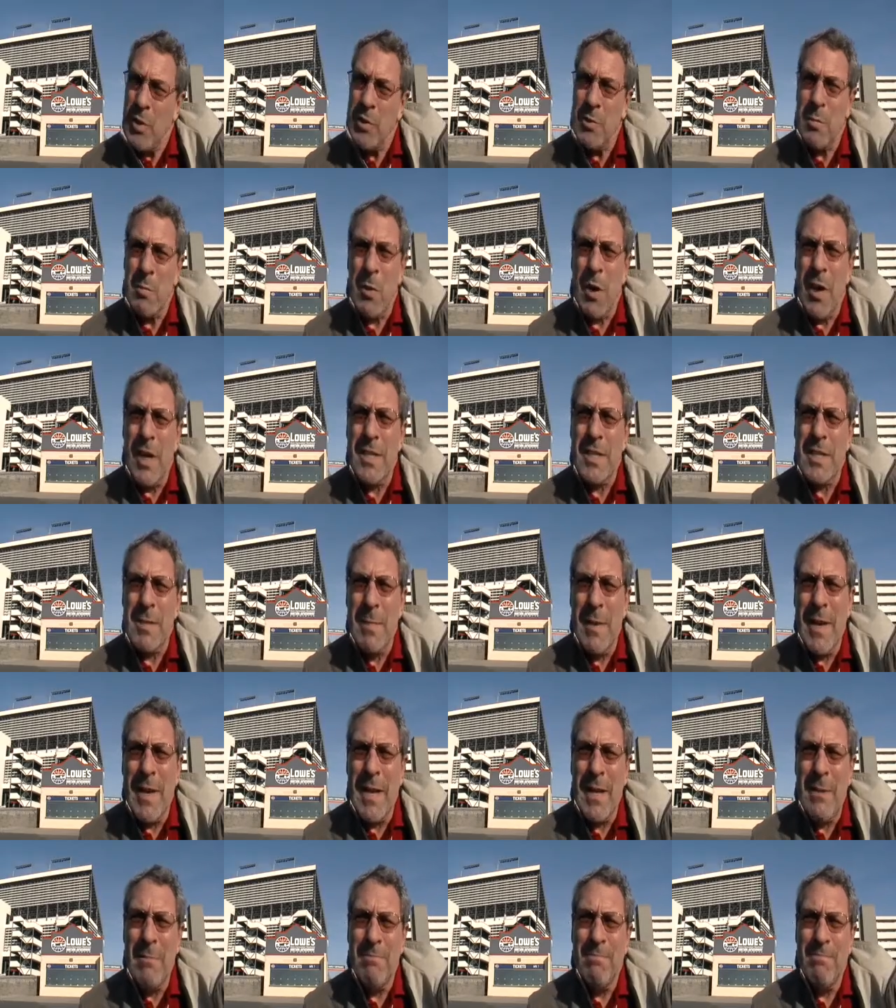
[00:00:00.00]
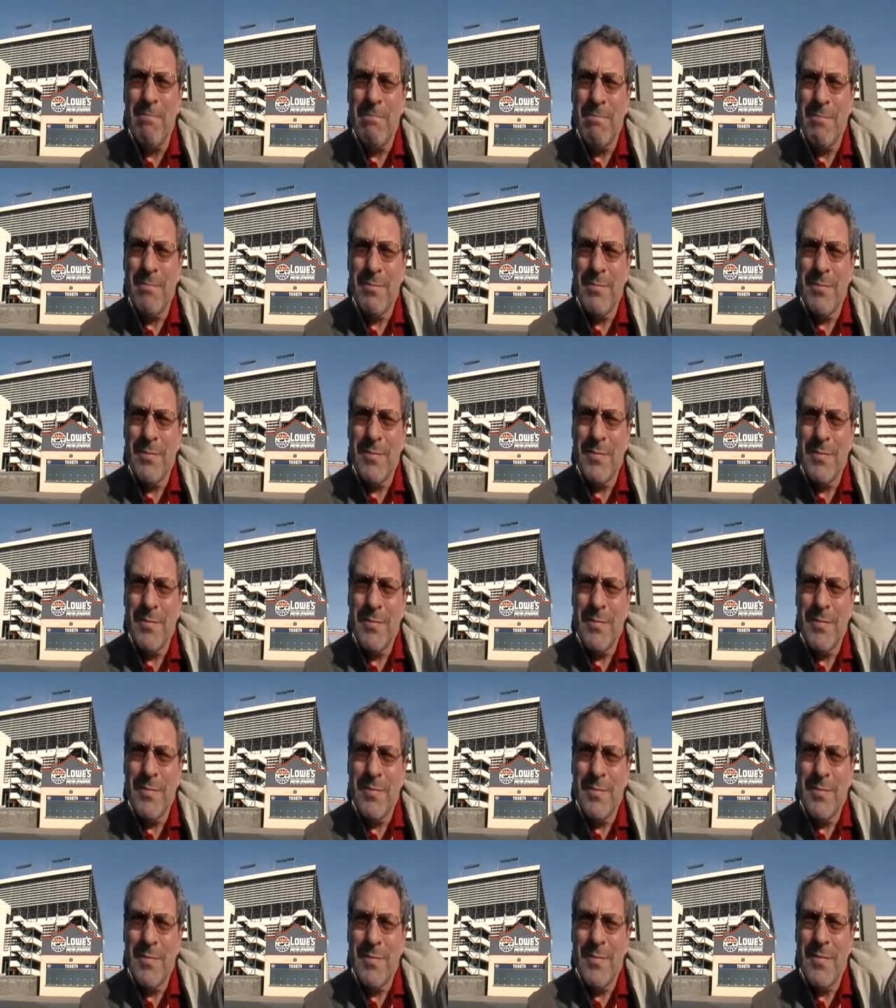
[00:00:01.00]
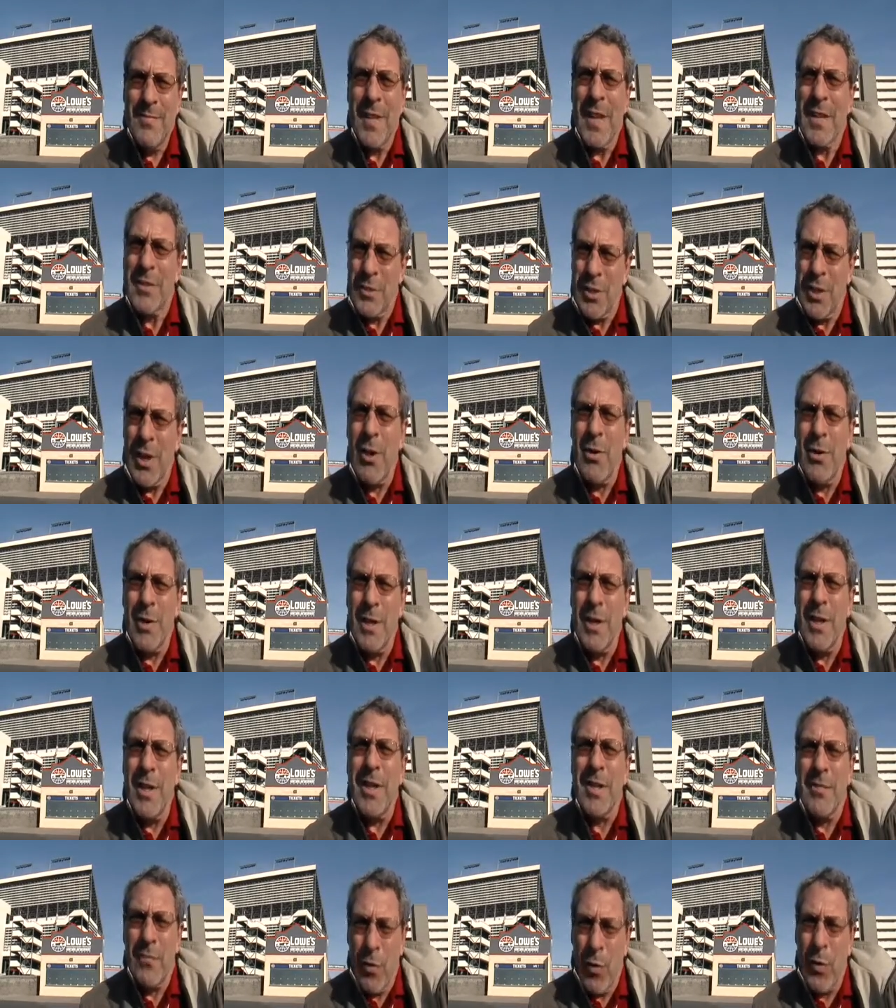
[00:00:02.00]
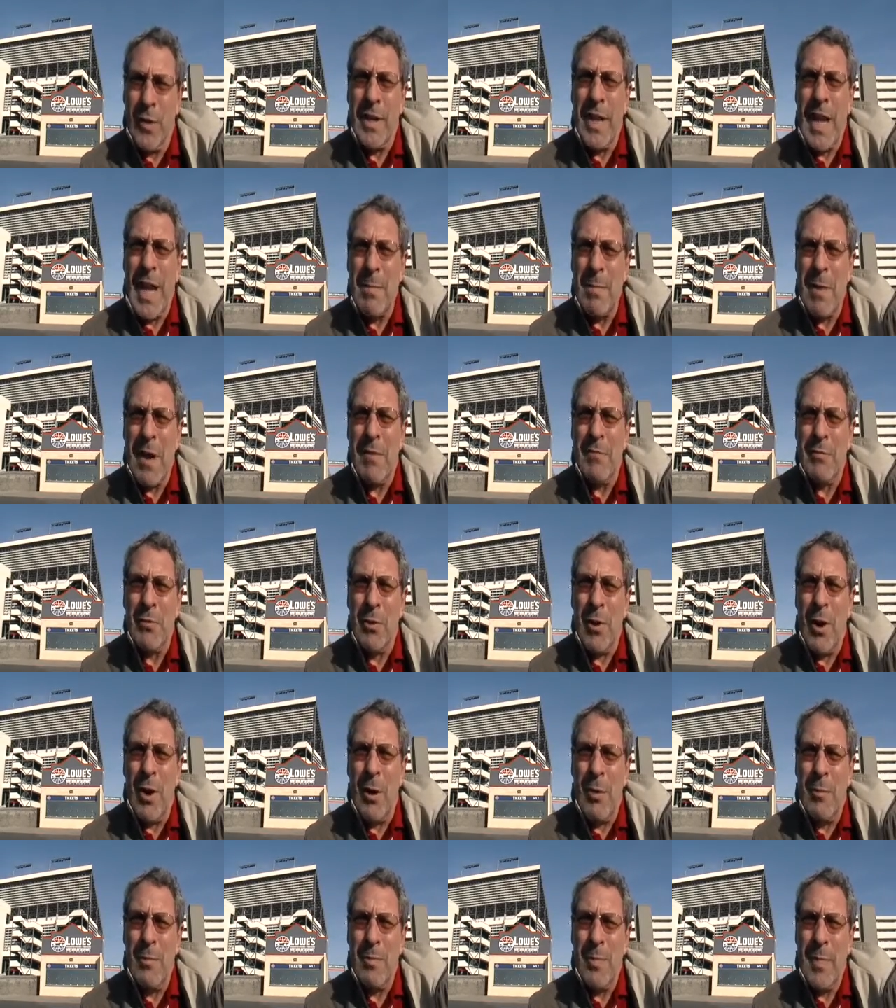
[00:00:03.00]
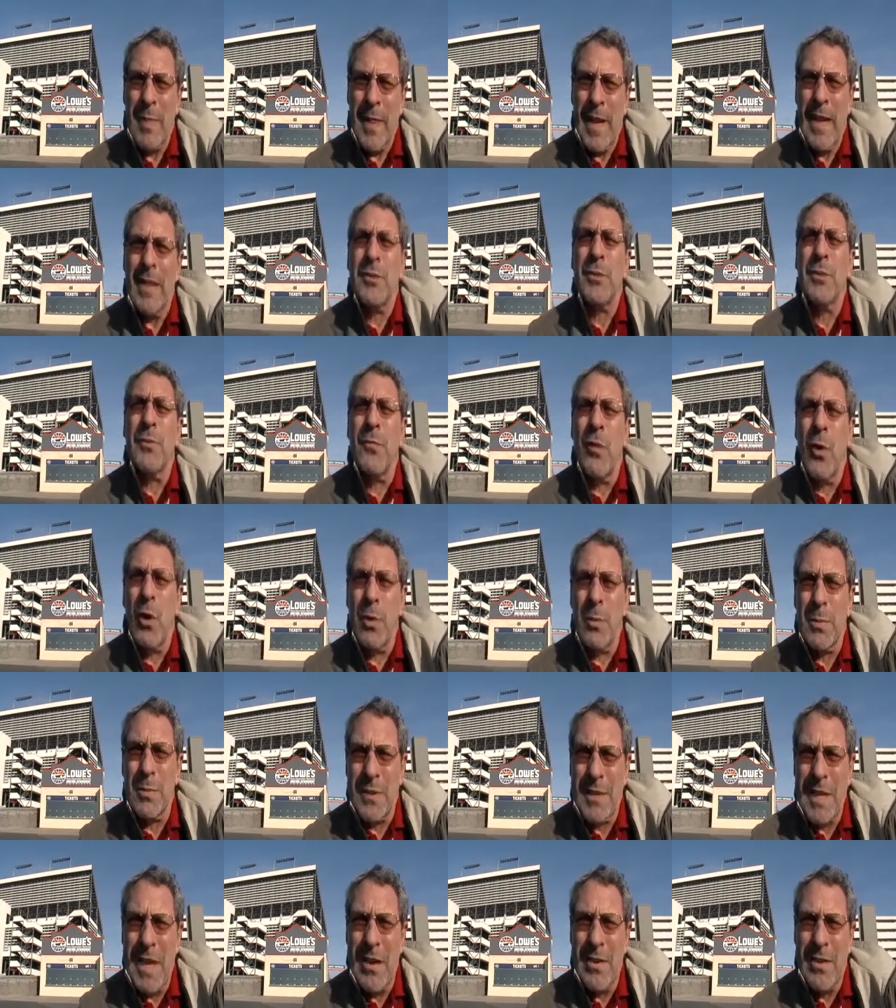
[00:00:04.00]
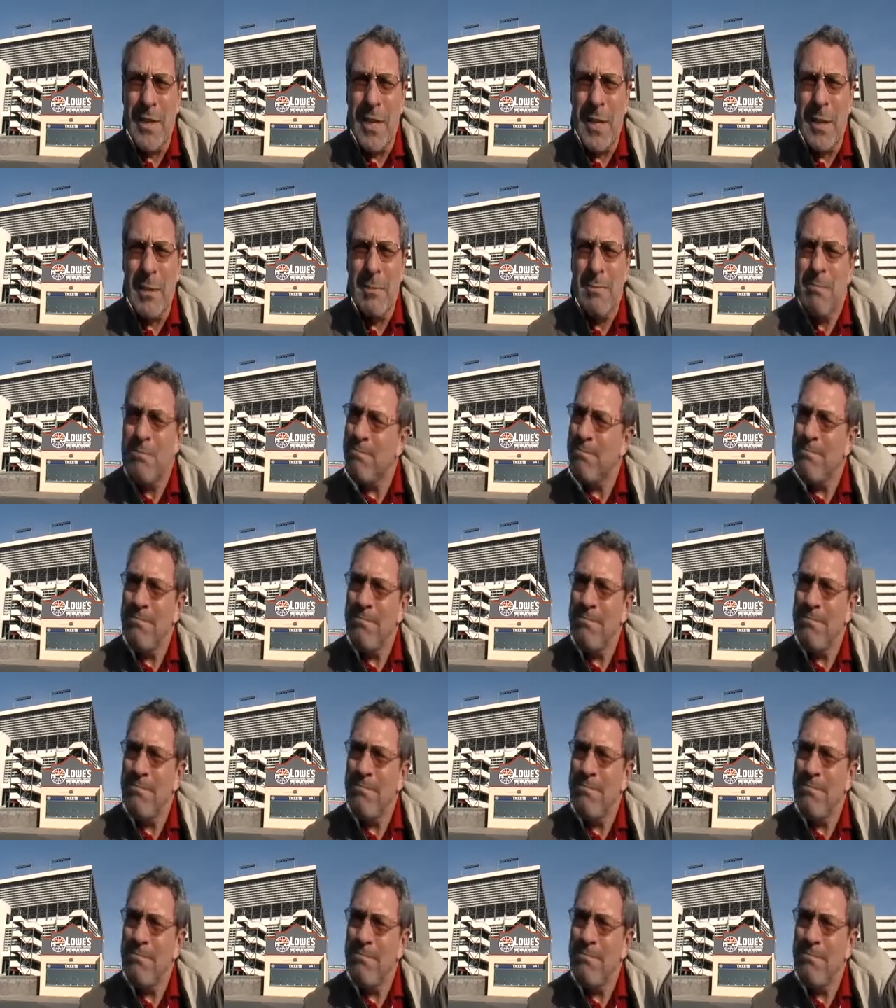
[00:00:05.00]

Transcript: Surprised to me. Things are going good in the Ford camp after all. Edsel Ford was down here.